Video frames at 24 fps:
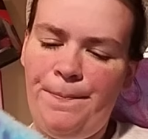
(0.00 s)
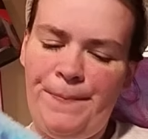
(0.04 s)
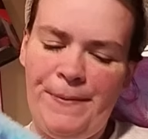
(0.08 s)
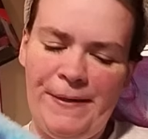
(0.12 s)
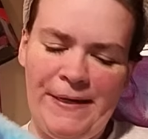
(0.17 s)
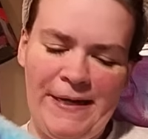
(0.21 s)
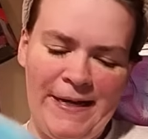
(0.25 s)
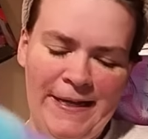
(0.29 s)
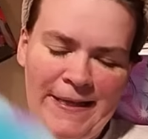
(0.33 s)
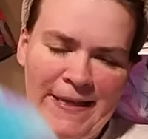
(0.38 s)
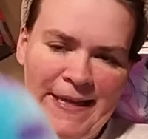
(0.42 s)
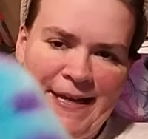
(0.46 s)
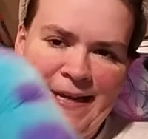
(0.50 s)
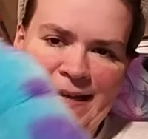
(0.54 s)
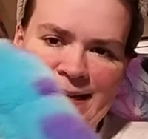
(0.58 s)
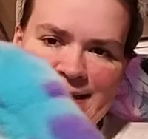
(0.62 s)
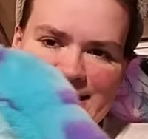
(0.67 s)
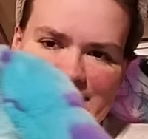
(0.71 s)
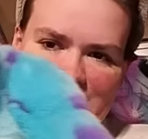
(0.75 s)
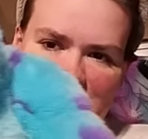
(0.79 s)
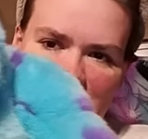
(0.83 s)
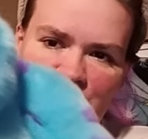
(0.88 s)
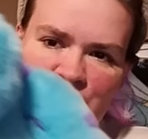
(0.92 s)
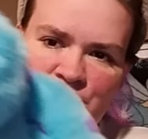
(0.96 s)
But I like
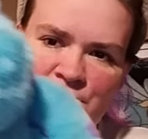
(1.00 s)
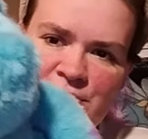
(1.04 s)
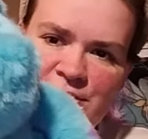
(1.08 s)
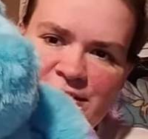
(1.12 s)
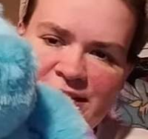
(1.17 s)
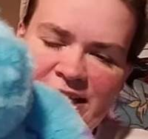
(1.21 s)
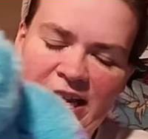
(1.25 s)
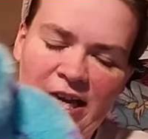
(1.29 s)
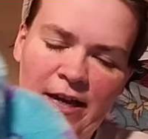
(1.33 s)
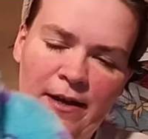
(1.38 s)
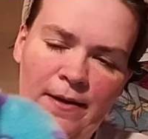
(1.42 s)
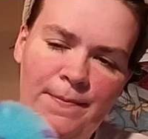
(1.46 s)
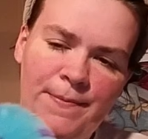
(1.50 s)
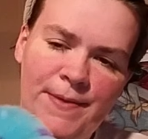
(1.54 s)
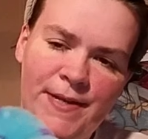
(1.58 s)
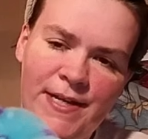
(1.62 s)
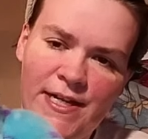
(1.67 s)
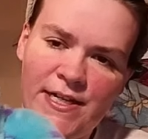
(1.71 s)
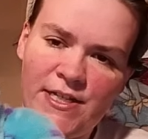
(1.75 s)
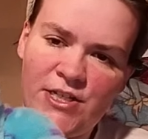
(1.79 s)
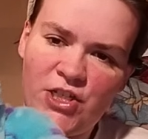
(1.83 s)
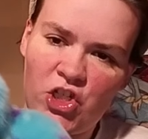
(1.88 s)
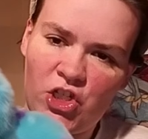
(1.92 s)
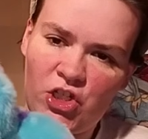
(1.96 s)
his color scheme
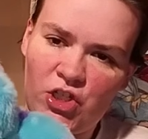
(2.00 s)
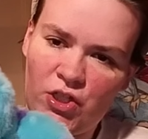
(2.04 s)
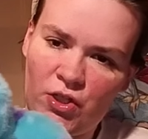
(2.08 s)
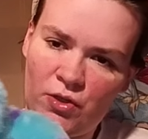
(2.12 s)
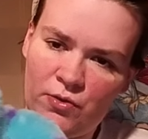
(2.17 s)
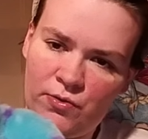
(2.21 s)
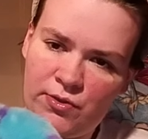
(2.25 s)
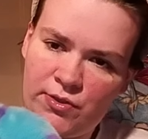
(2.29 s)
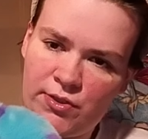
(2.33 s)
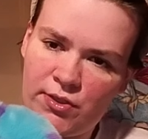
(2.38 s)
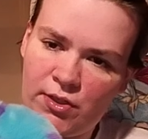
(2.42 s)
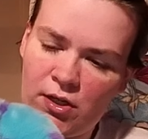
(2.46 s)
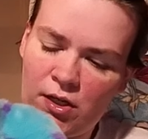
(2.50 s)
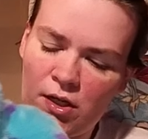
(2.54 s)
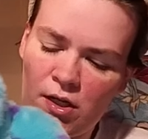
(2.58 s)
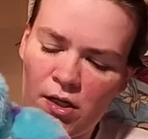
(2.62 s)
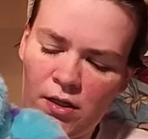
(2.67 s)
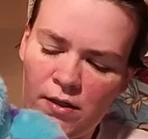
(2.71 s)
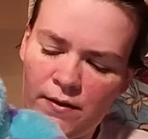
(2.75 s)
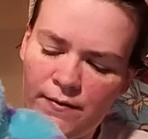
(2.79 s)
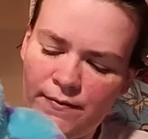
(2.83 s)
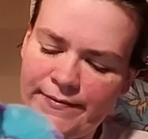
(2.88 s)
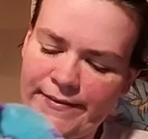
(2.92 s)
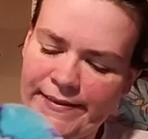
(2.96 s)
and it's just so
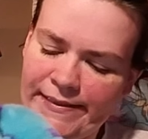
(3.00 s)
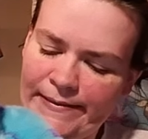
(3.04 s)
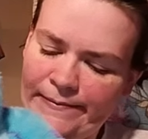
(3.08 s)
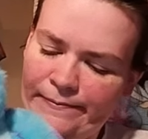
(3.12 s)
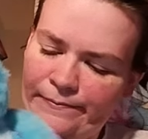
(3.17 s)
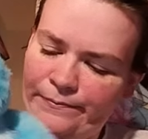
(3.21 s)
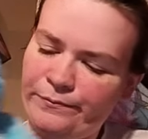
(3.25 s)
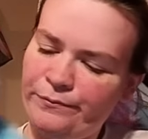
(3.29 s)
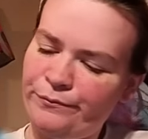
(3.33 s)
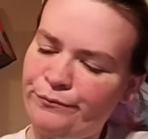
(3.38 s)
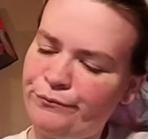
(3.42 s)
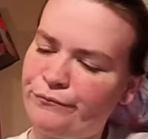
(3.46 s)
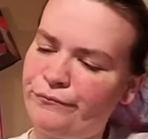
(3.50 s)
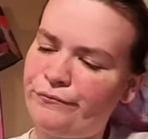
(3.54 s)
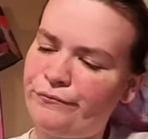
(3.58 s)
soft and